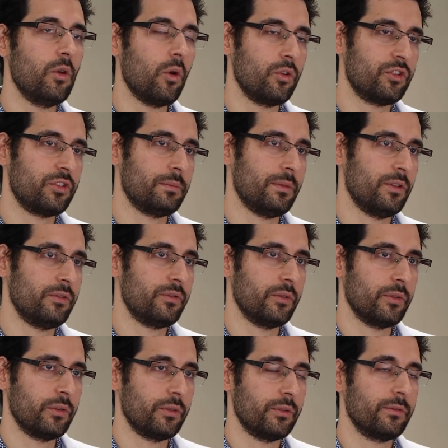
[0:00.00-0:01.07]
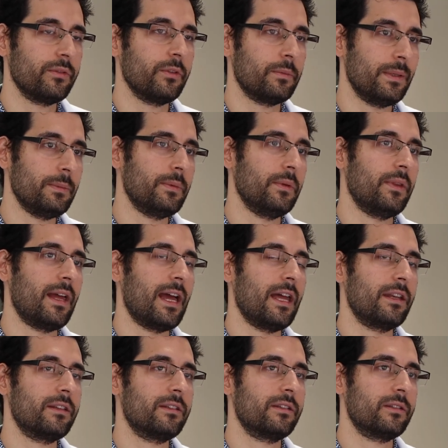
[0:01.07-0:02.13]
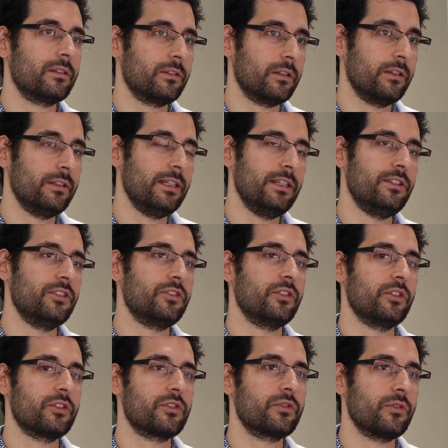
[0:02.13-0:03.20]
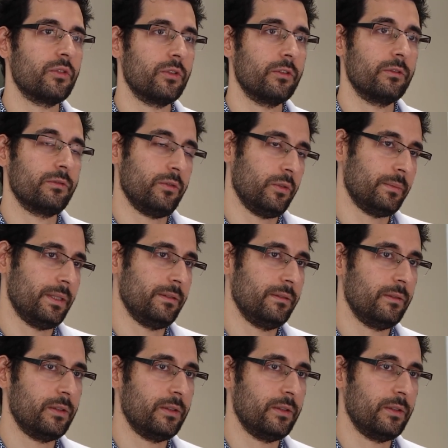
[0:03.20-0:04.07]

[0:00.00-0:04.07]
noticeable for people that need to search for me.